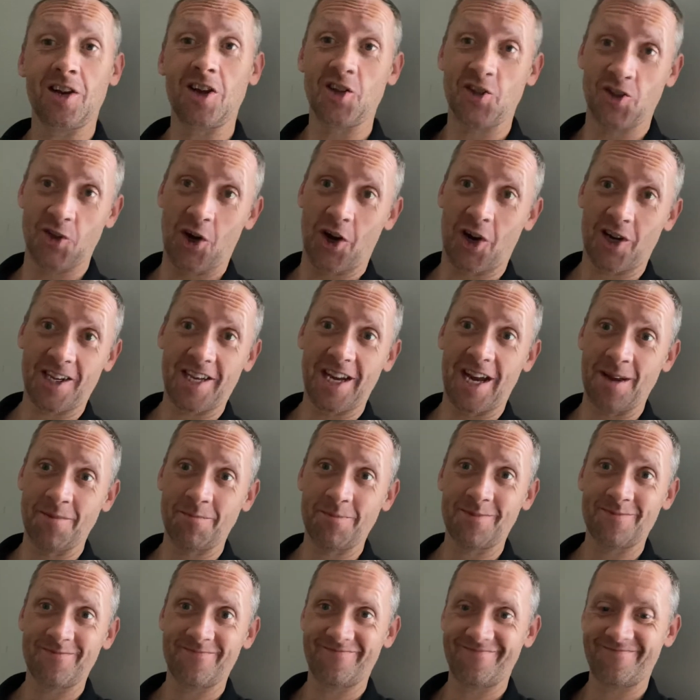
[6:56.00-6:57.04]
dark
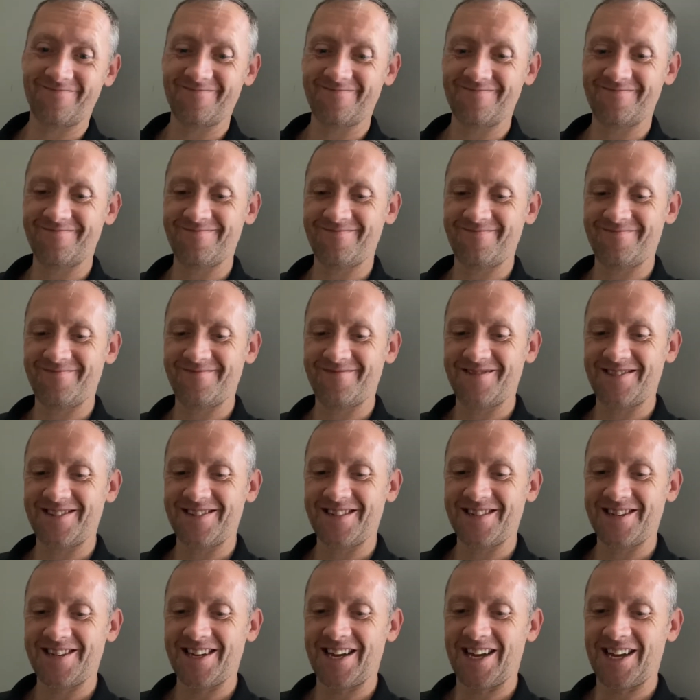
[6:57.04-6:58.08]
type.
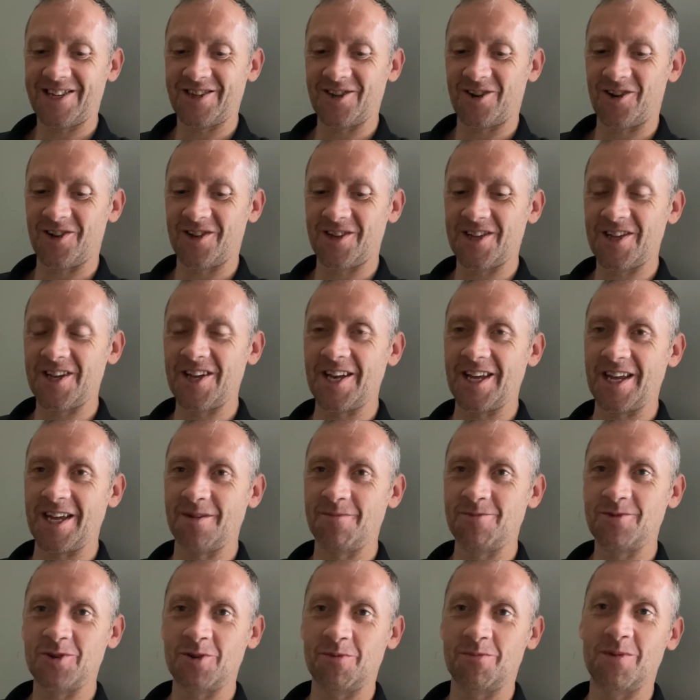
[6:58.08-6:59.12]
It's all in the
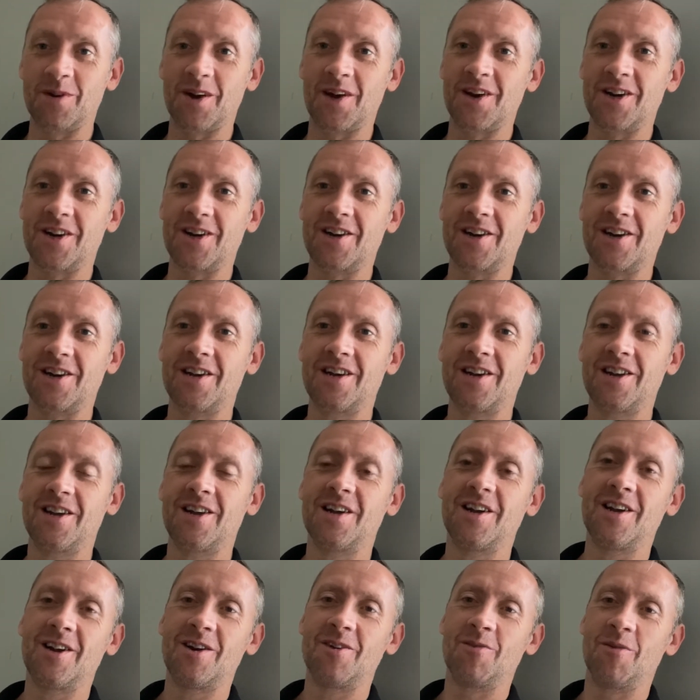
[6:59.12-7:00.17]
name. So Browner,
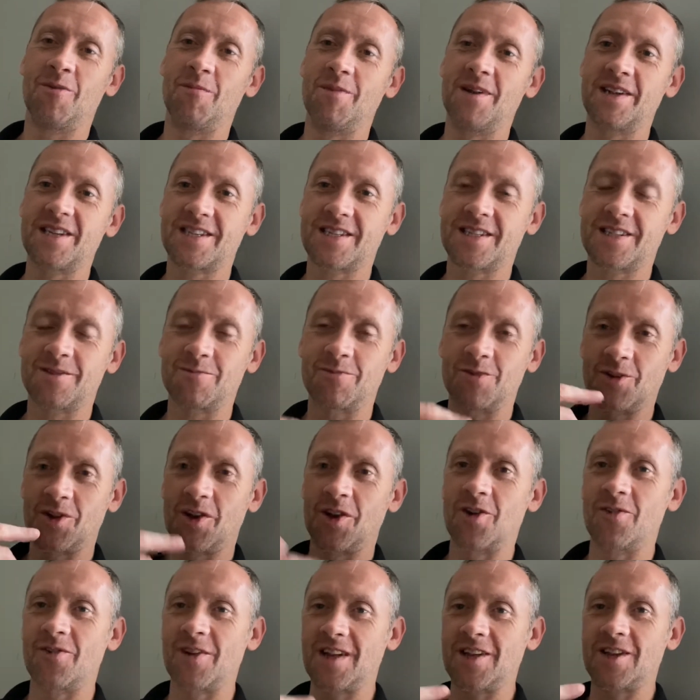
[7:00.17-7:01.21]
we missed, we
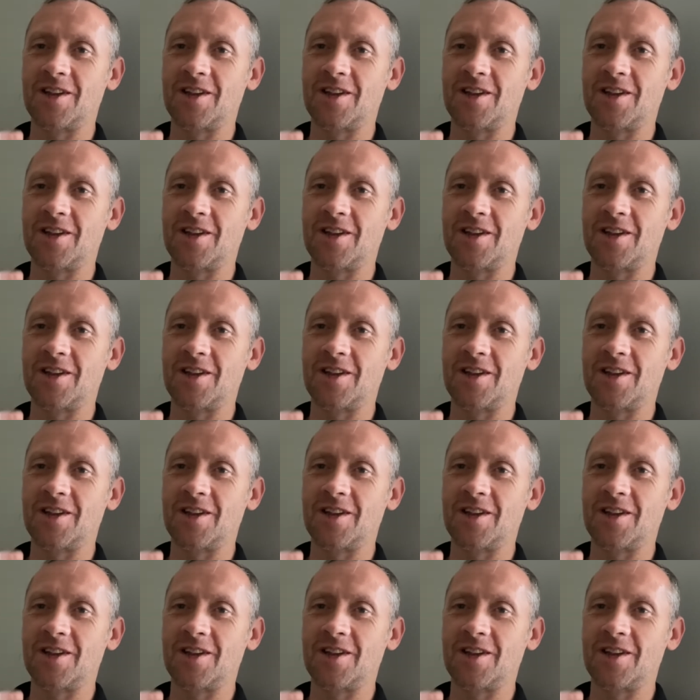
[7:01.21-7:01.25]
done a raid